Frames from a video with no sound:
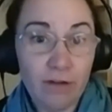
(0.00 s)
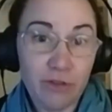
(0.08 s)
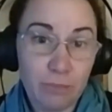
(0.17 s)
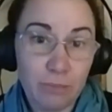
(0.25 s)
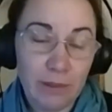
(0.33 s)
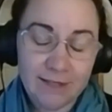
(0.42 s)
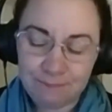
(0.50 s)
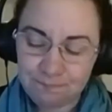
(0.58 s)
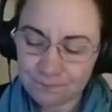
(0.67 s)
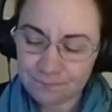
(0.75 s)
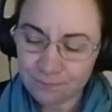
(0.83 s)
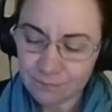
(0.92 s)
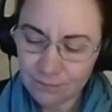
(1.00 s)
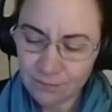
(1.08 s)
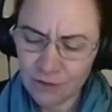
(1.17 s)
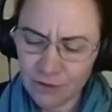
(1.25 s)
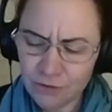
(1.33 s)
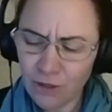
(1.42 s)
So a lot of the problems
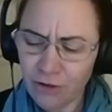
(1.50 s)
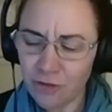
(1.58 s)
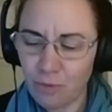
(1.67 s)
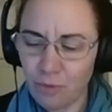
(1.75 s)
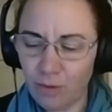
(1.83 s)
of, well,